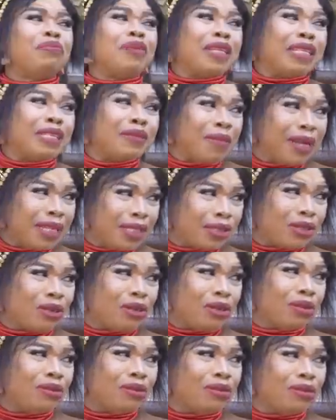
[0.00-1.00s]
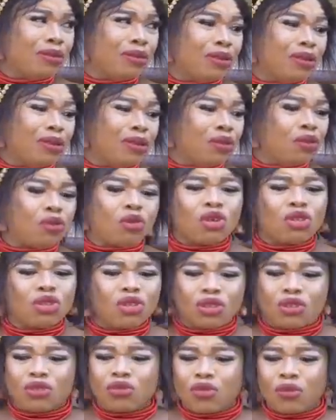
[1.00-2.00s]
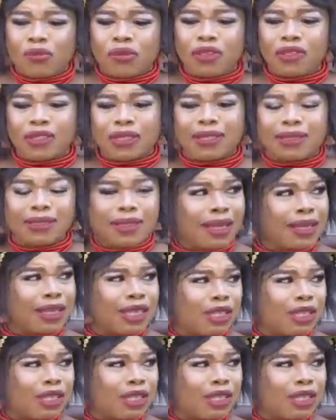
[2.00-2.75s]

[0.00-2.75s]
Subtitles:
Please, my son, don't just rope your sister